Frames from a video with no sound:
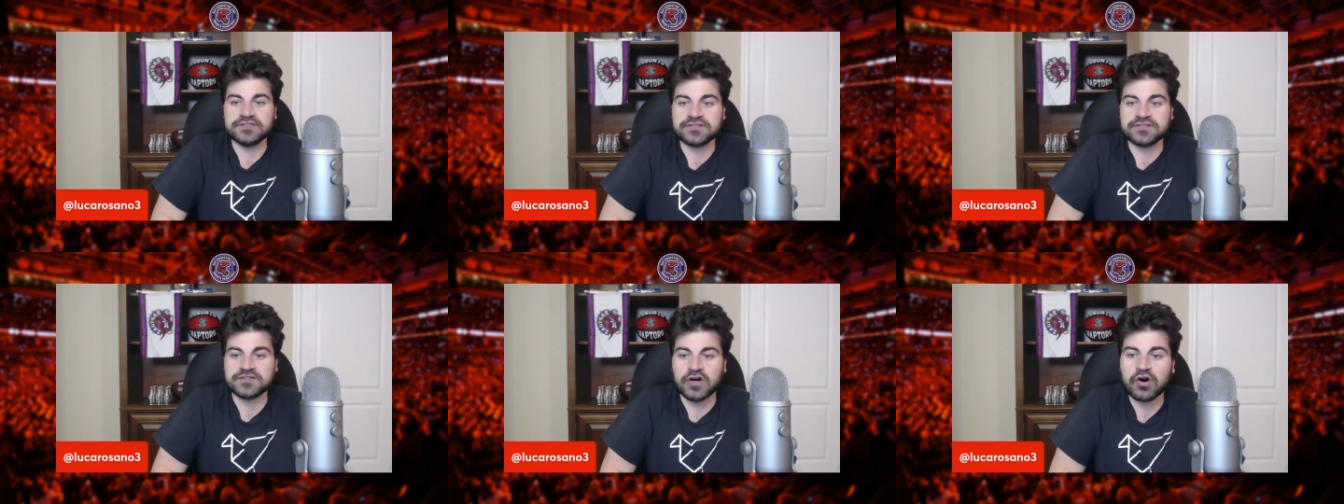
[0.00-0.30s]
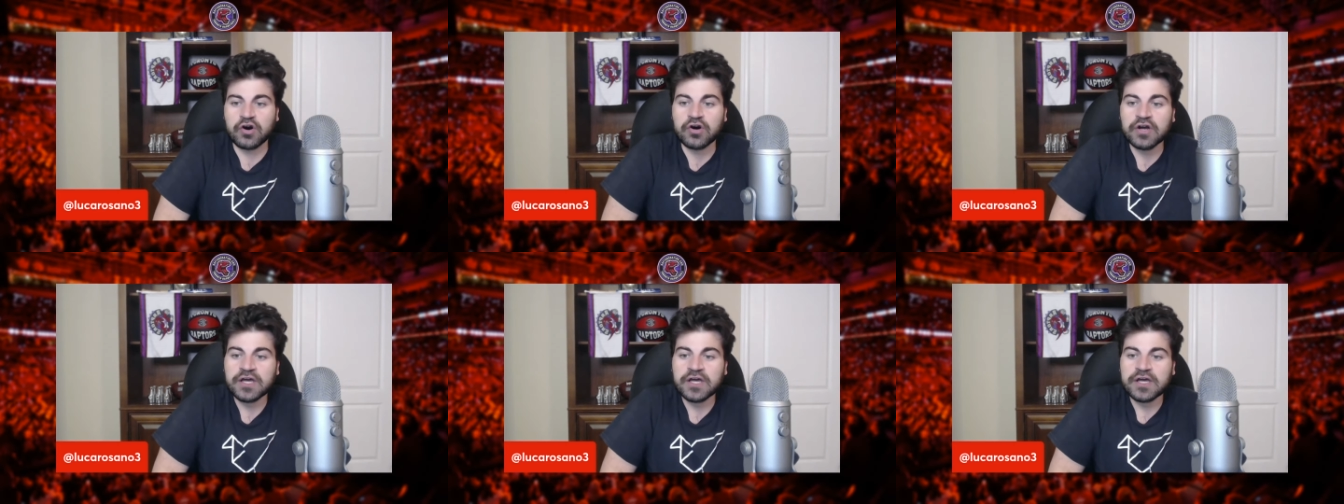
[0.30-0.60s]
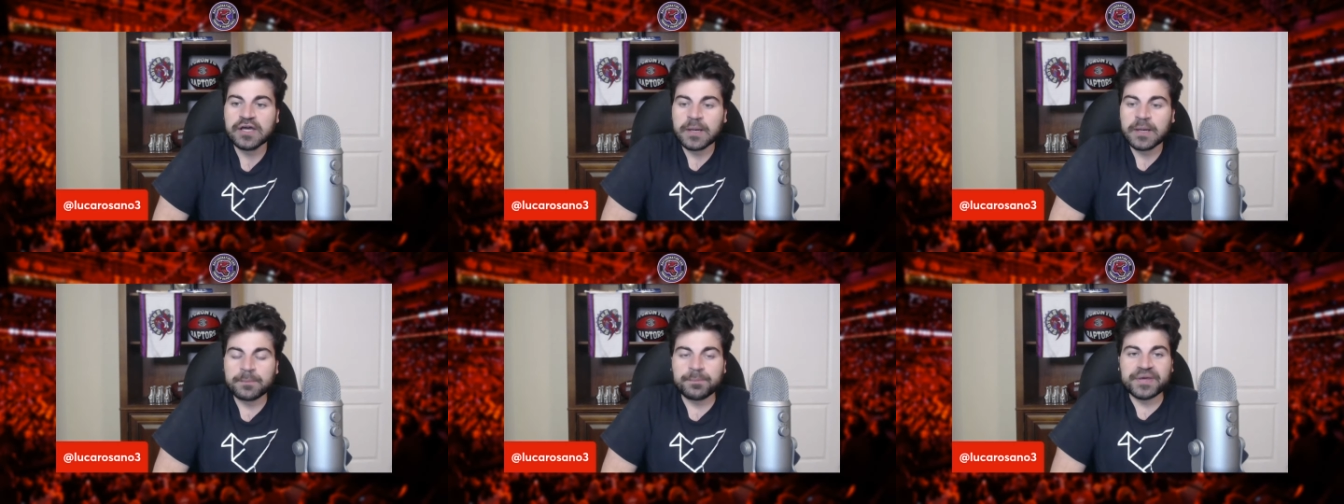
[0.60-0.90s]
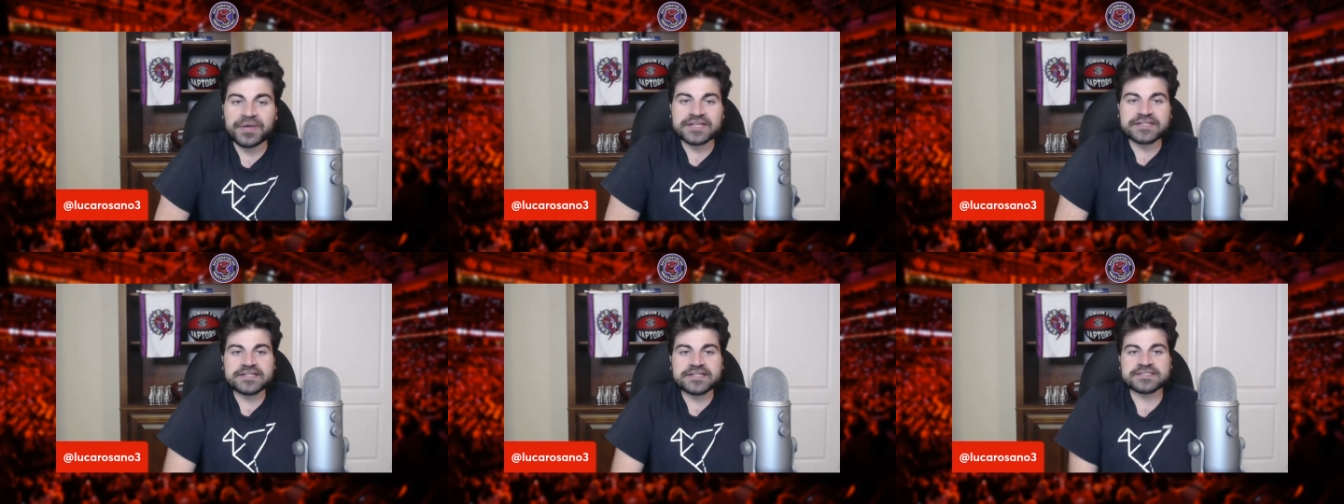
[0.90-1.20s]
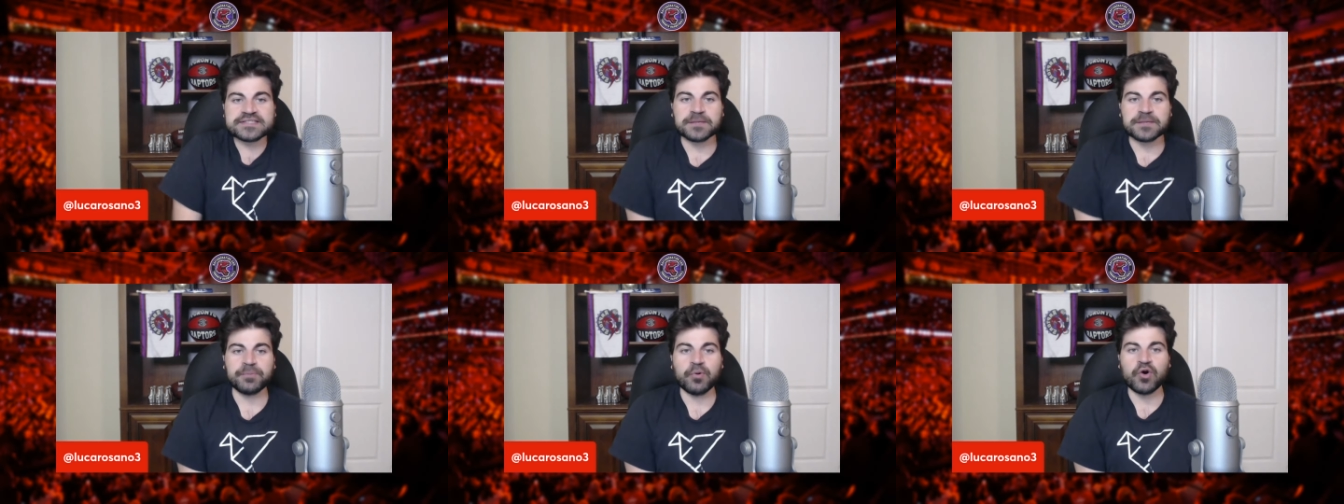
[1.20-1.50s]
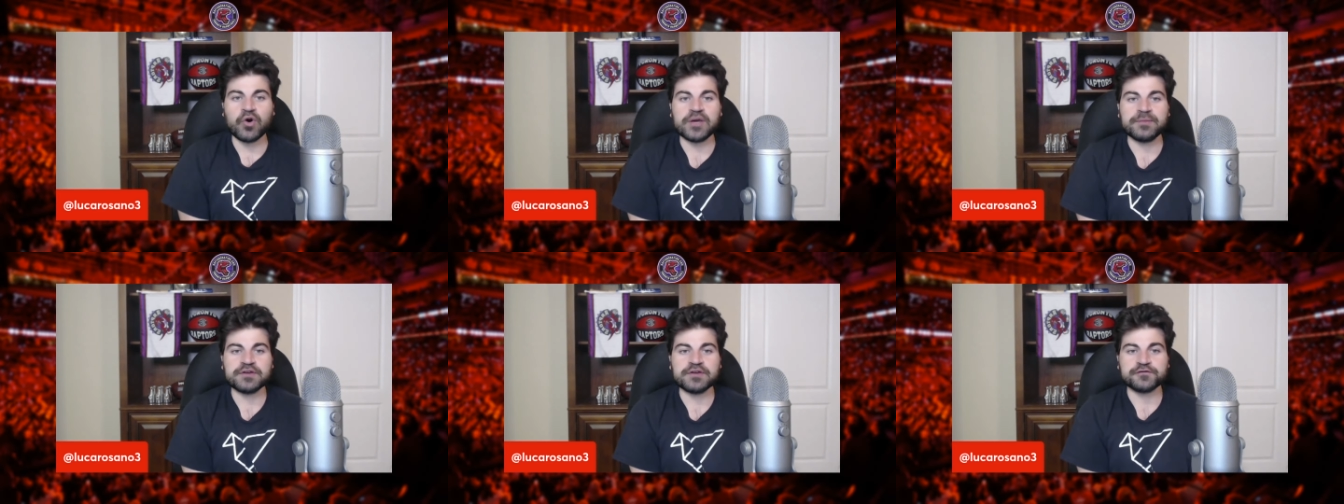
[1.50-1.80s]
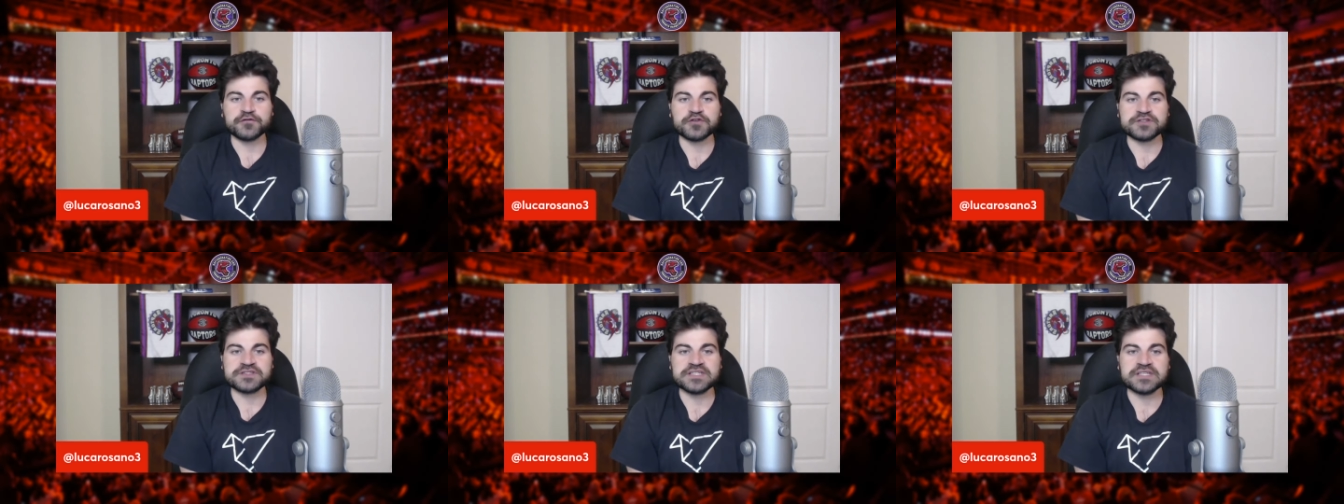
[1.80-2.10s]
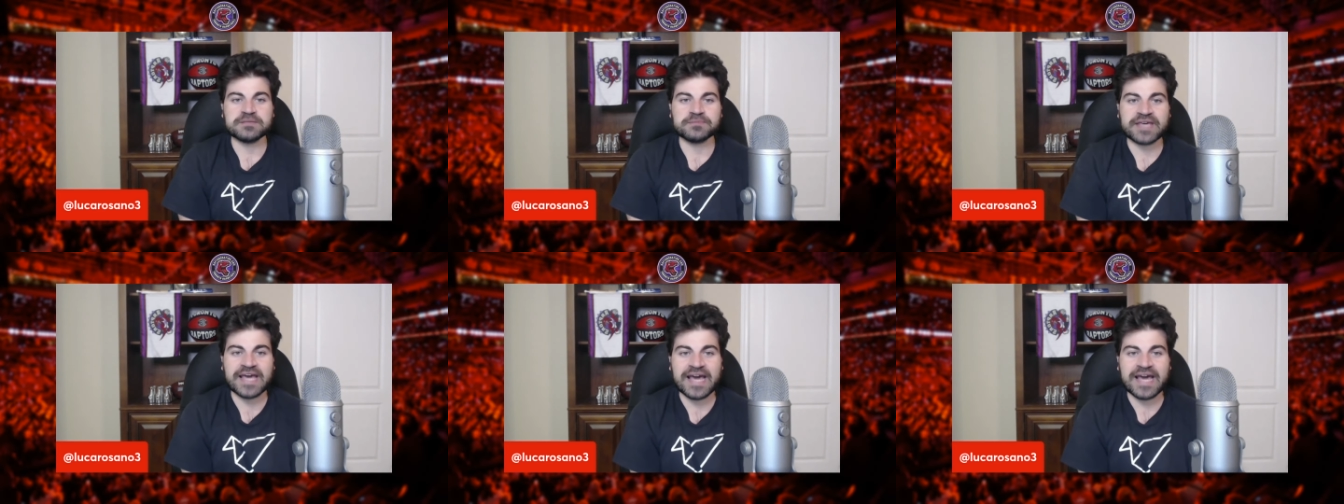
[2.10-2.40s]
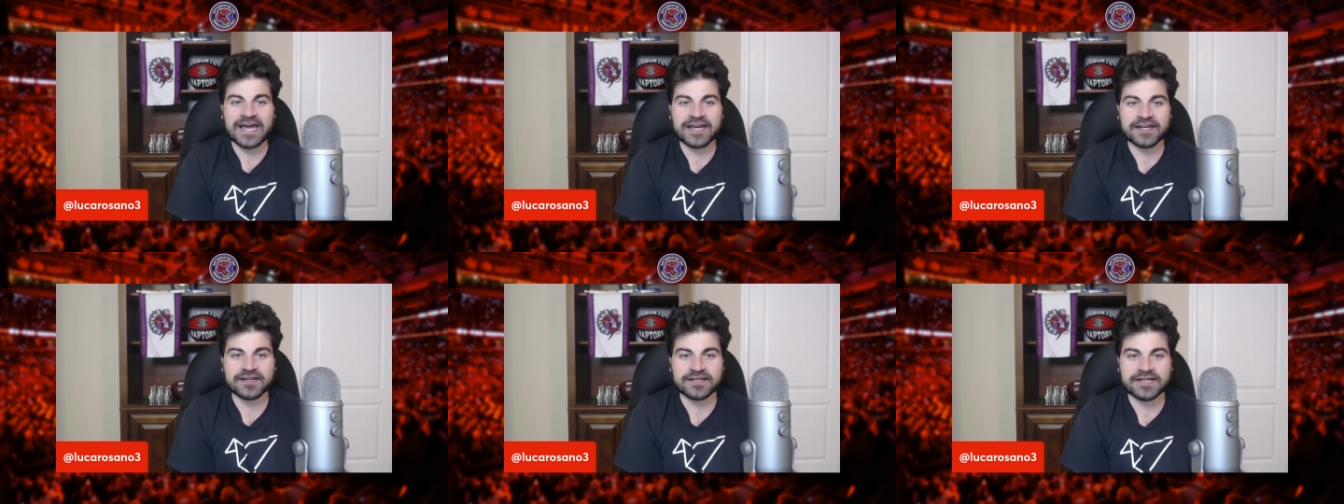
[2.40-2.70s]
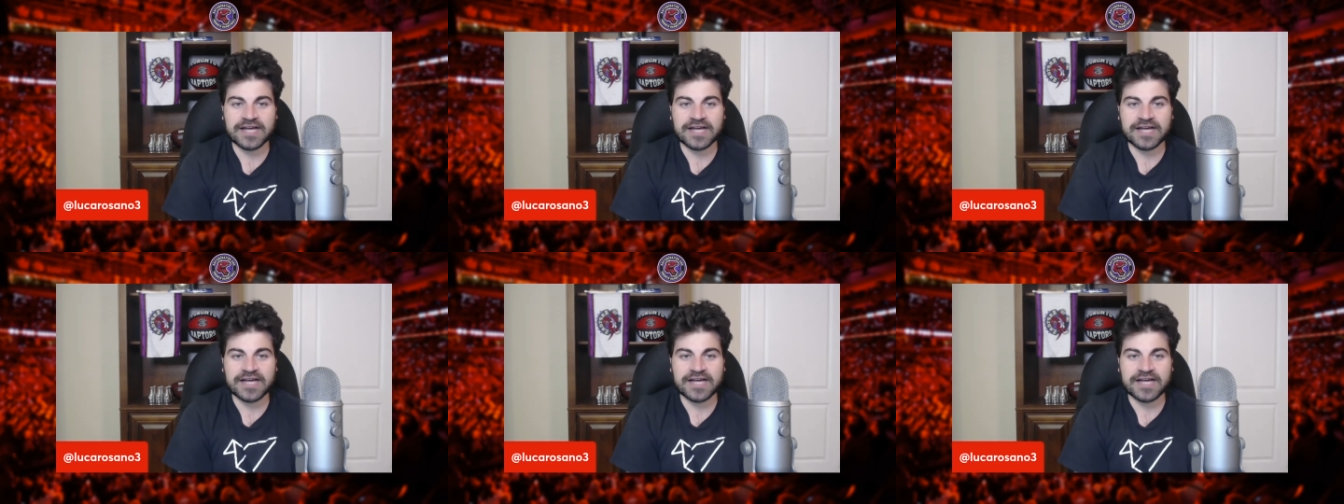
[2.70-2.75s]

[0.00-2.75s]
So, big disappointment for Team Canada,